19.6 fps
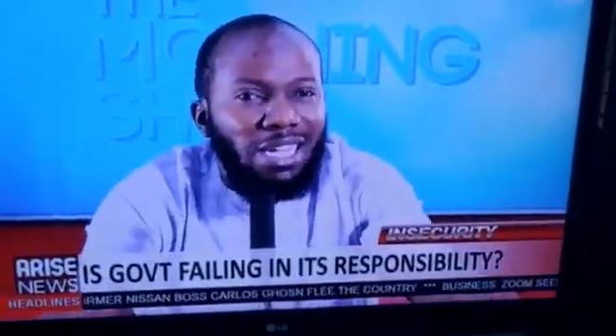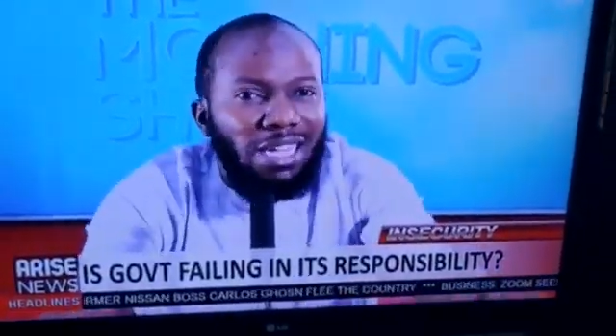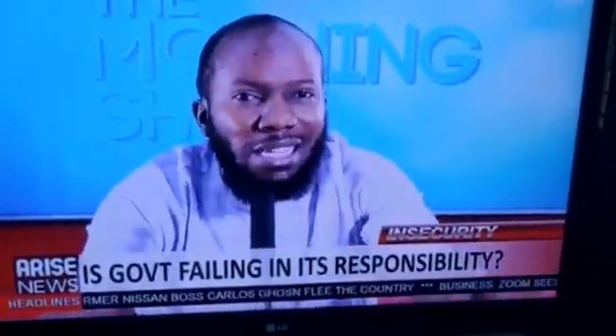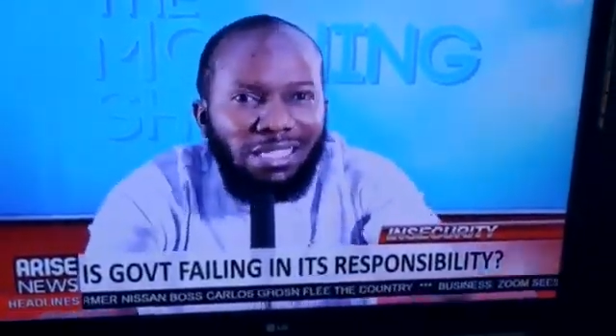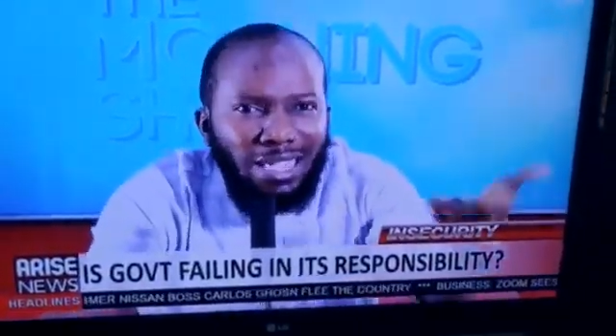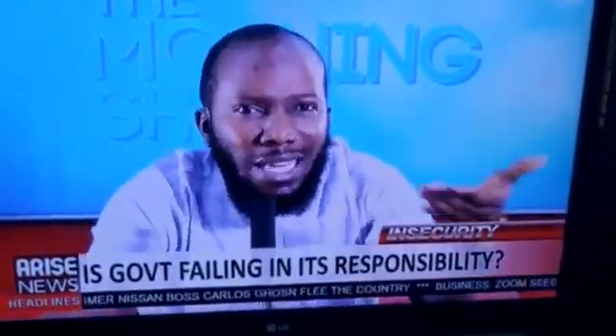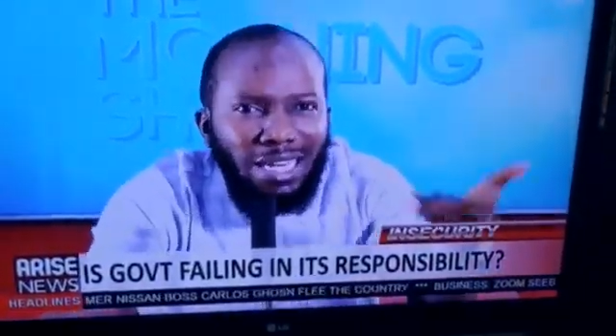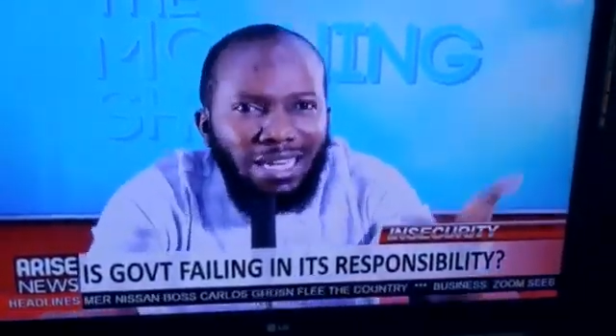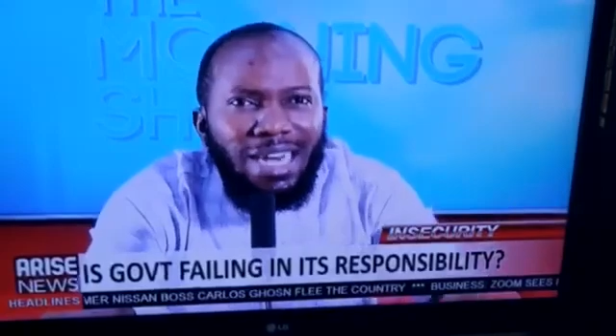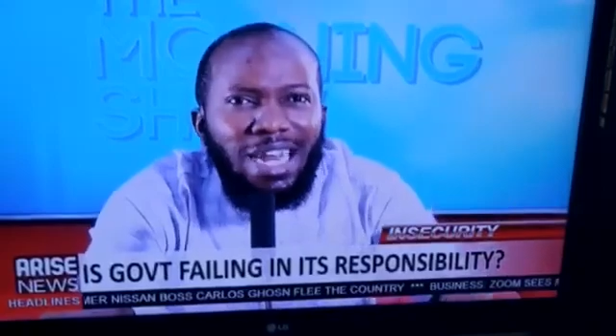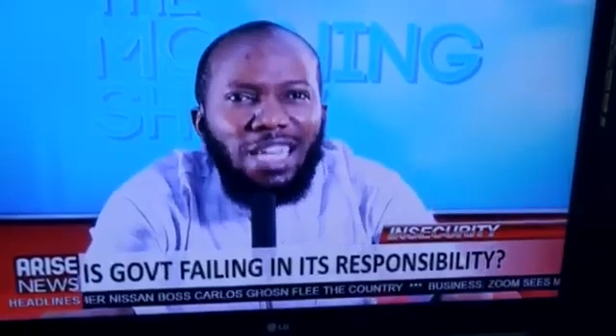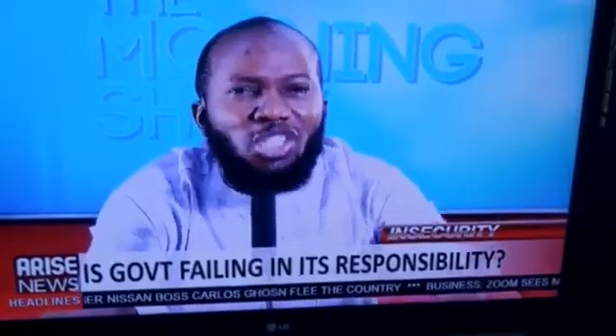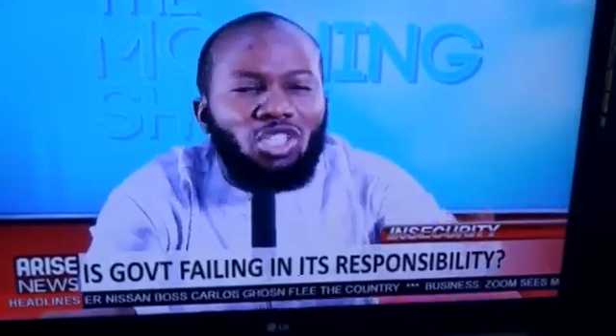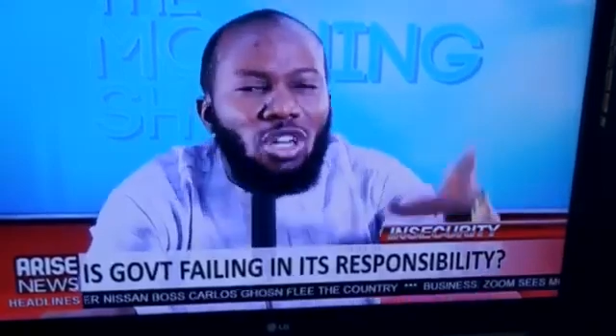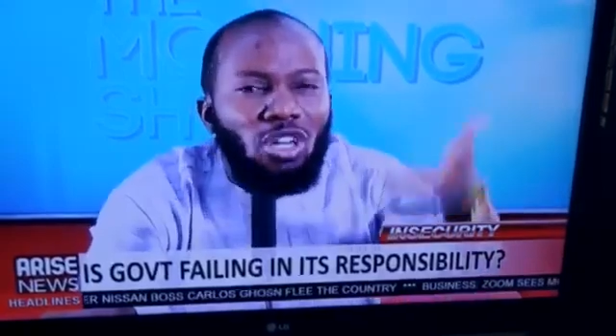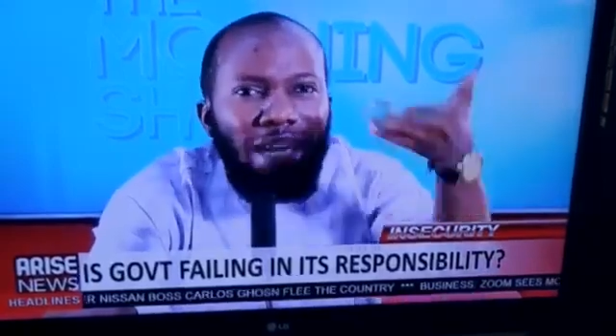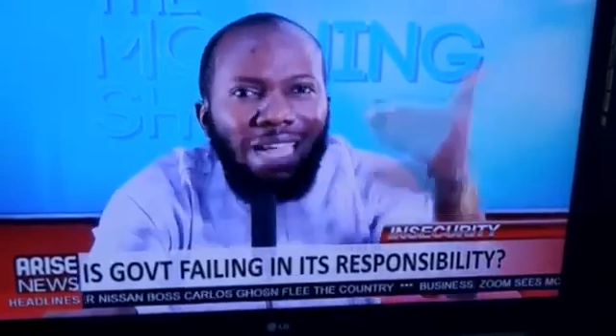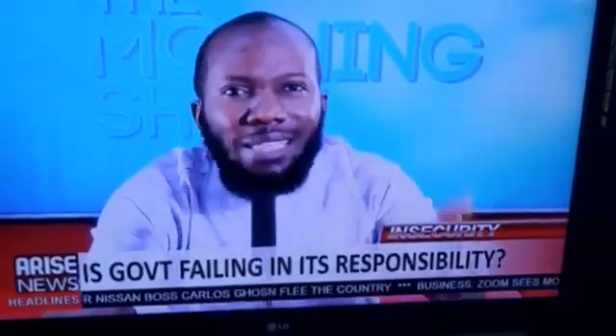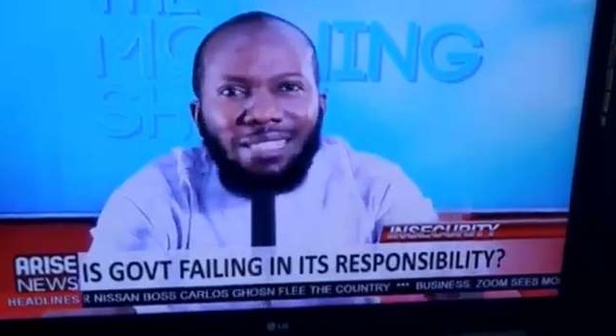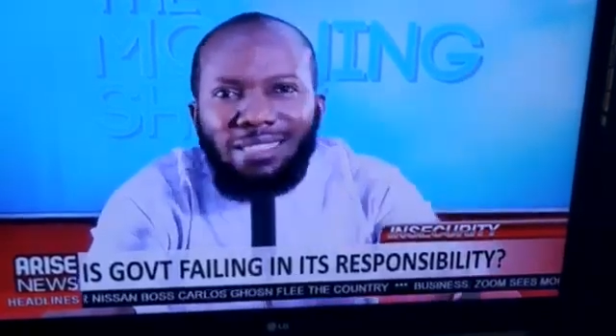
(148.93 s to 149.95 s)
It's a
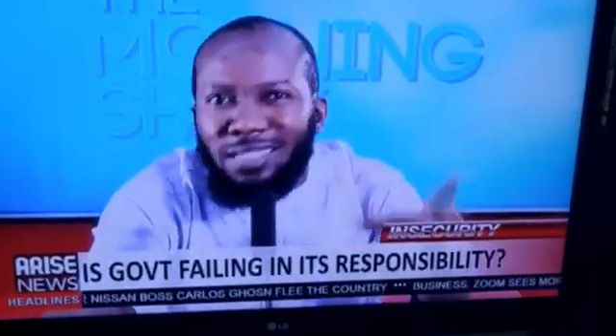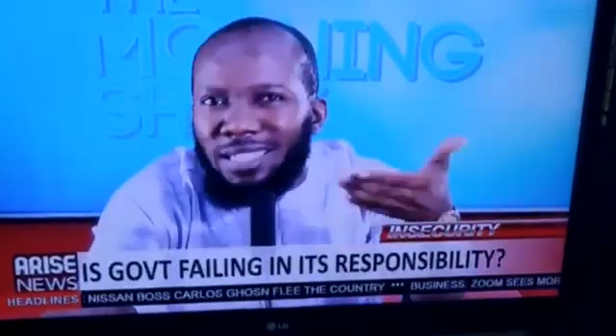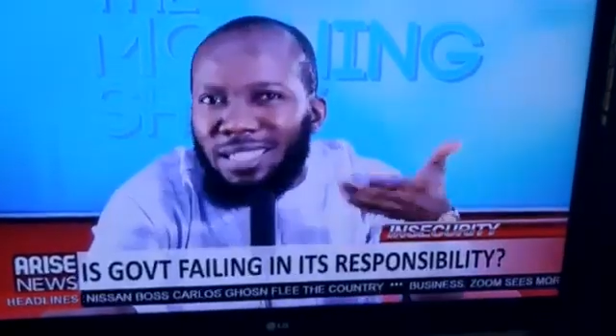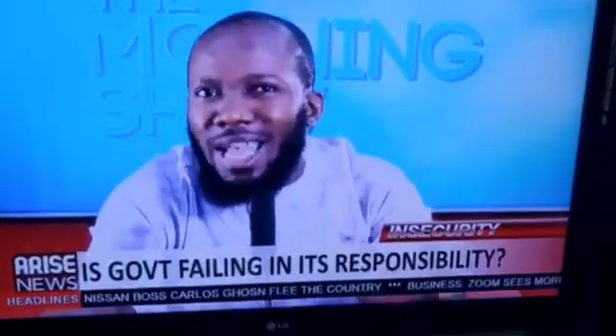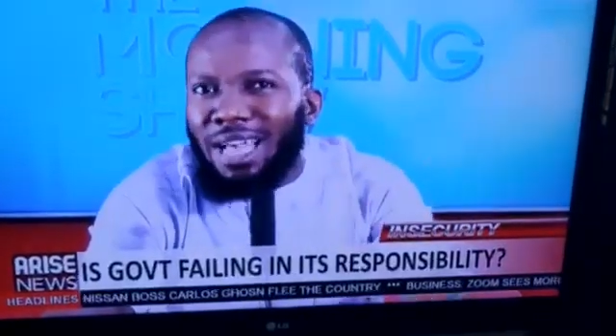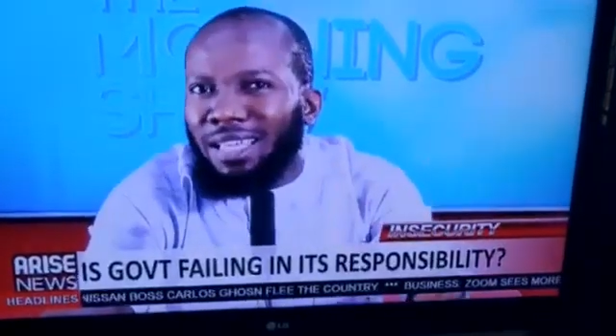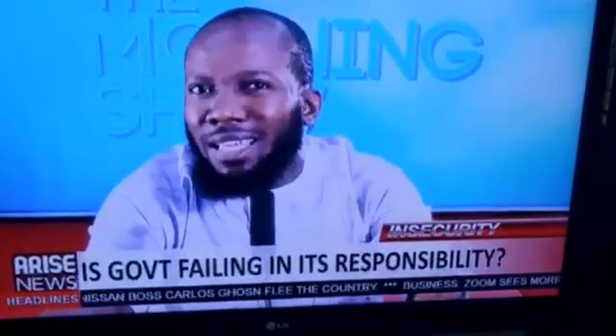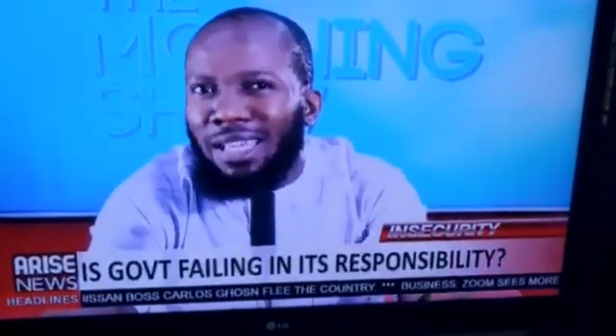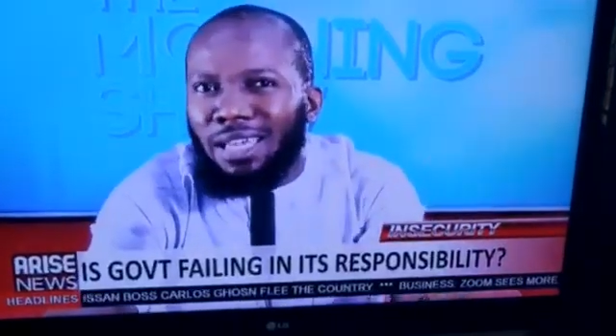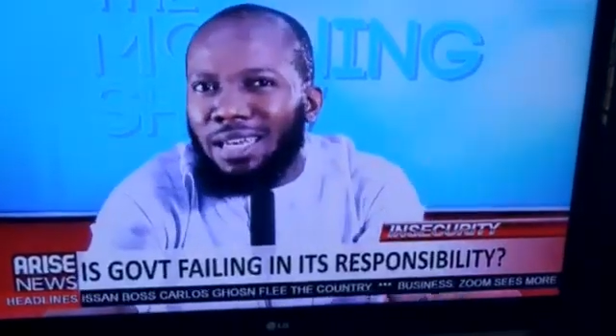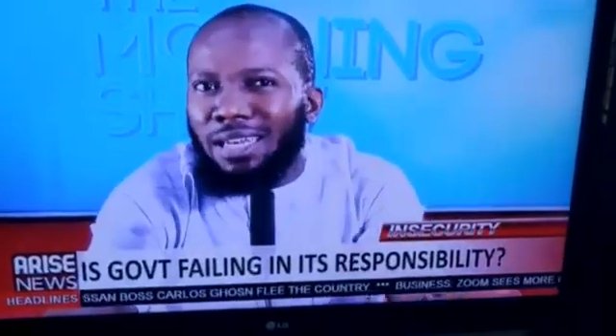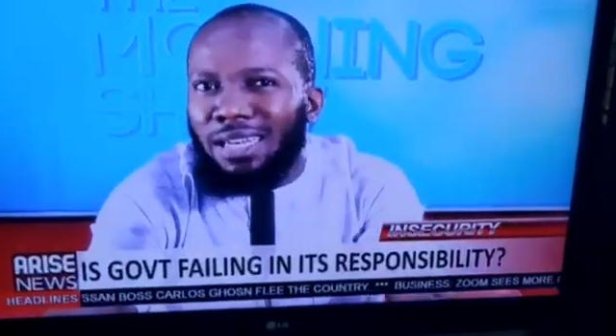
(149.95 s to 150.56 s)
nation that is lacking